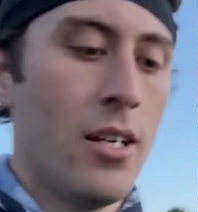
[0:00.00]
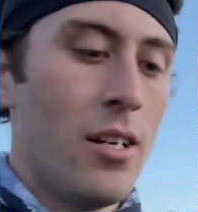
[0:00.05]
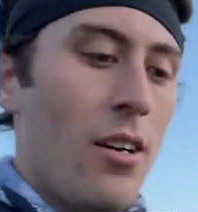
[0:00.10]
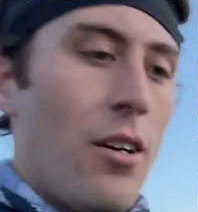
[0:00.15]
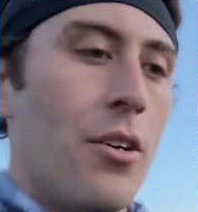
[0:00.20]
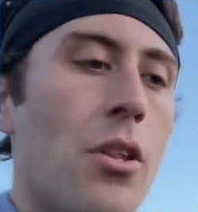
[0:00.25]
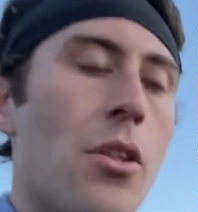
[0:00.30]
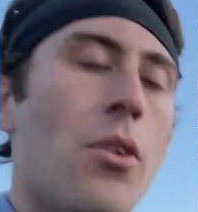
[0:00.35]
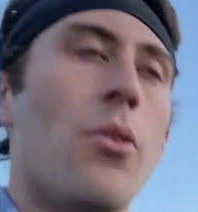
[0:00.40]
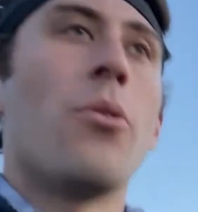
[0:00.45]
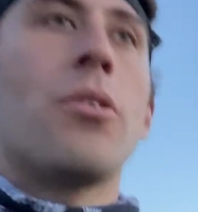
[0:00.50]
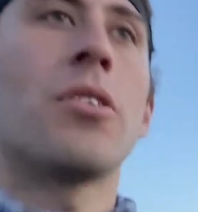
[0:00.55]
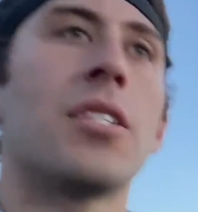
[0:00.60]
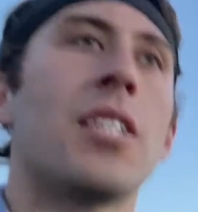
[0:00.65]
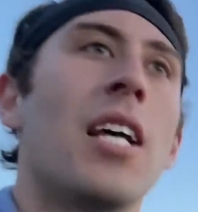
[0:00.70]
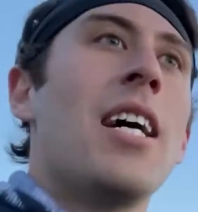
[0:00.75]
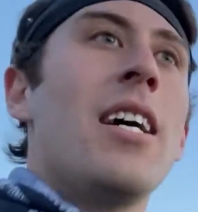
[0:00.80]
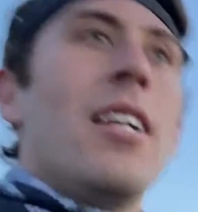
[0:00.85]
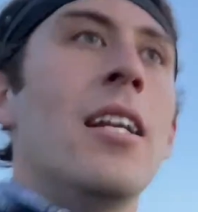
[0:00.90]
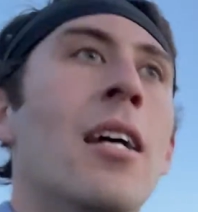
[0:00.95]
on the north
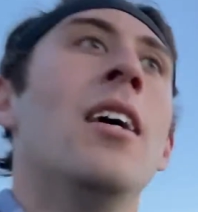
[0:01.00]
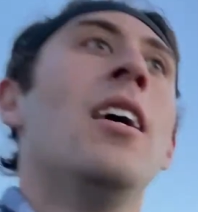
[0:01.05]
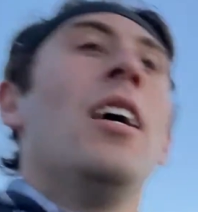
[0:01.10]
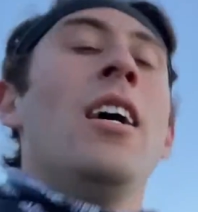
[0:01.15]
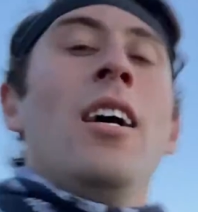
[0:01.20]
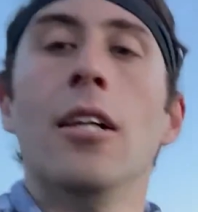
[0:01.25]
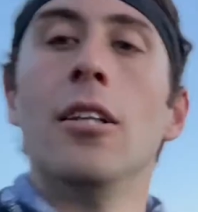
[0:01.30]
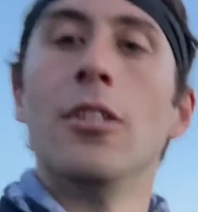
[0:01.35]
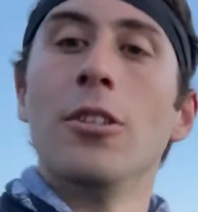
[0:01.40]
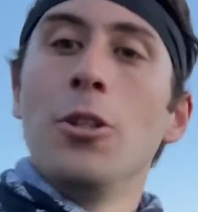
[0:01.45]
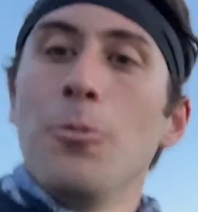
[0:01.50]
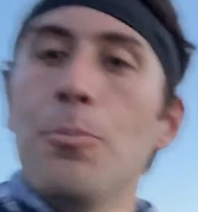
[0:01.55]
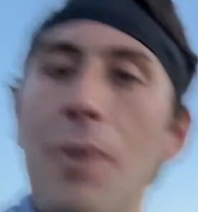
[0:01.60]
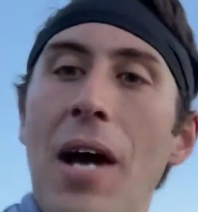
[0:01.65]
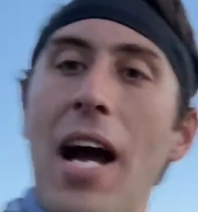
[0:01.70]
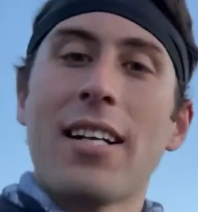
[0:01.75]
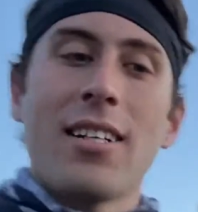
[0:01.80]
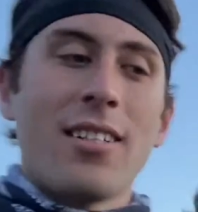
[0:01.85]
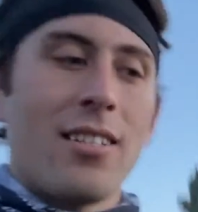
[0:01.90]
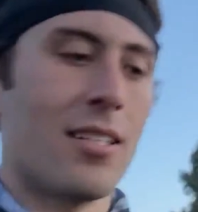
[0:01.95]
side, loop
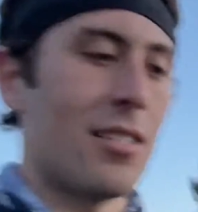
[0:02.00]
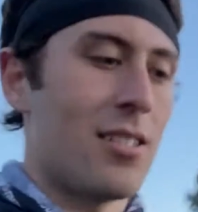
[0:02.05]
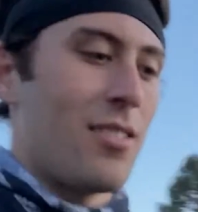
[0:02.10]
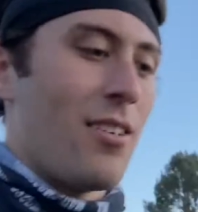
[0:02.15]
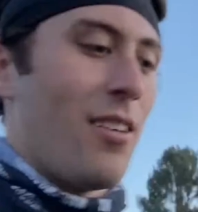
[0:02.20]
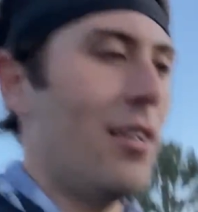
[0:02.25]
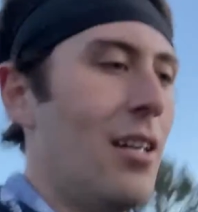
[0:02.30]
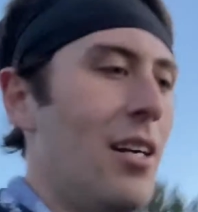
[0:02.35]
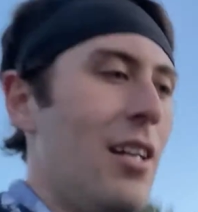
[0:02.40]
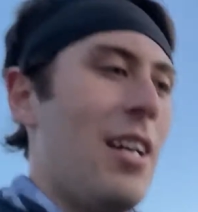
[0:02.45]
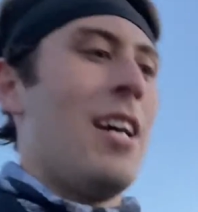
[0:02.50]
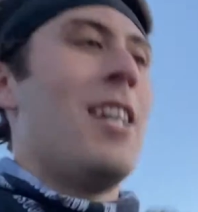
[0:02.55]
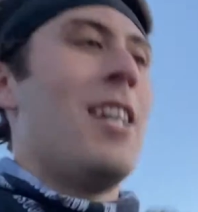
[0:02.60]
back to the start,